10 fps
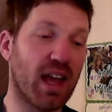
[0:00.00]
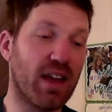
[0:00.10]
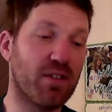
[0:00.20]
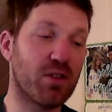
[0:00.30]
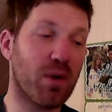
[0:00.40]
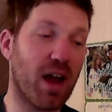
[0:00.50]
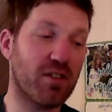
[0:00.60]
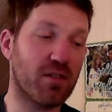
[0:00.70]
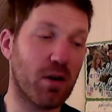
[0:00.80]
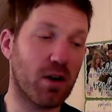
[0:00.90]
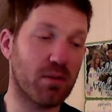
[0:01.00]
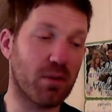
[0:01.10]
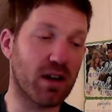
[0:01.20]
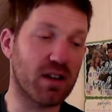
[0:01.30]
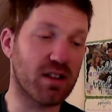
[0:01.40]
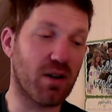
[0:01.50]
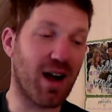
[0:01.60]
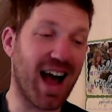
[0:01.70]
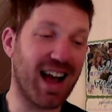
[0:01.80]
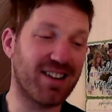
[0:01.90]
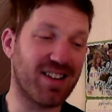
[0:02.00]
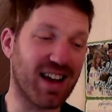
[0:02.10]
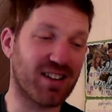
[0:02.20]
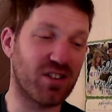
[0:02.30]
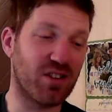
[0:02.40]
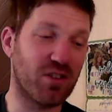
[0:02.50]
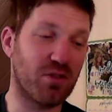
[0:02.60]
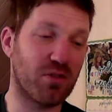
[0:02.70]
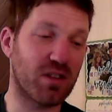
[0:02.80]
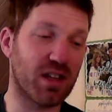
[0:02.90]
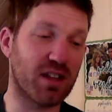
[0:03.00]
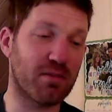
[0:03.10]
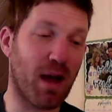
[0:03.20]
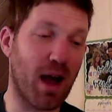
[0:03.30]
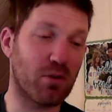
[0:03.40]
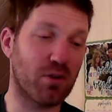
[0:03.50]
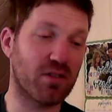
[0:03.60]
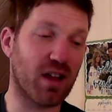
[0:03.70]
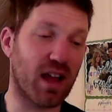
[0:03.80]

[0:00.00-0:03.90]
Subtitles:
Even the rational part of the brain is now hijacked to use its powers